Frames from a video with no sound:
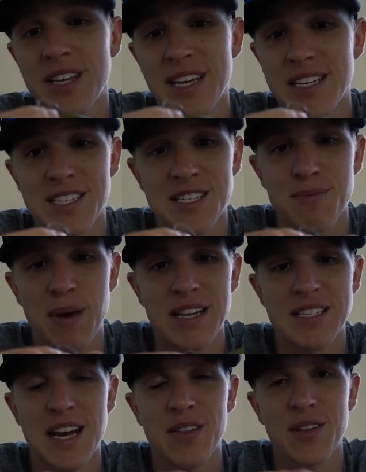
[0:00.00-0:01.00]
the easiest
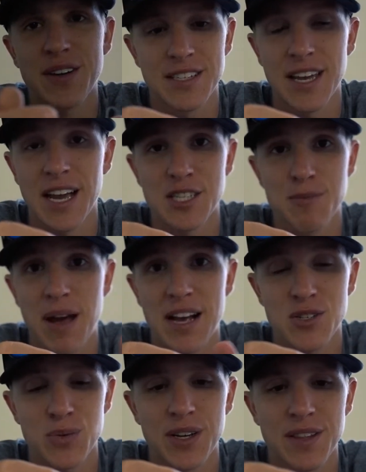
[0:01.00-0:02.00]
baits out there to catch a
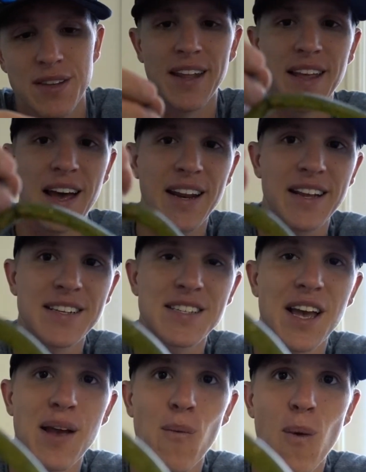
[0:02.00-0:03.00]
bass with, and that is
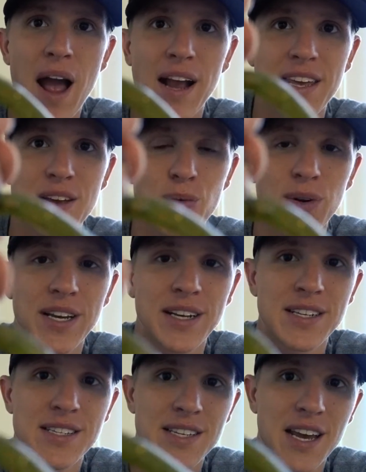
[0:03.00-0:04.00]
a Wacky
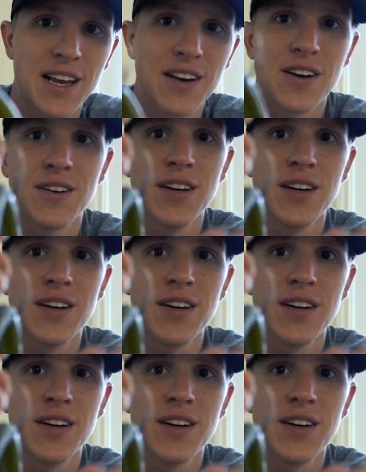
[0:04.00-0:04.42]
Rigged Senko.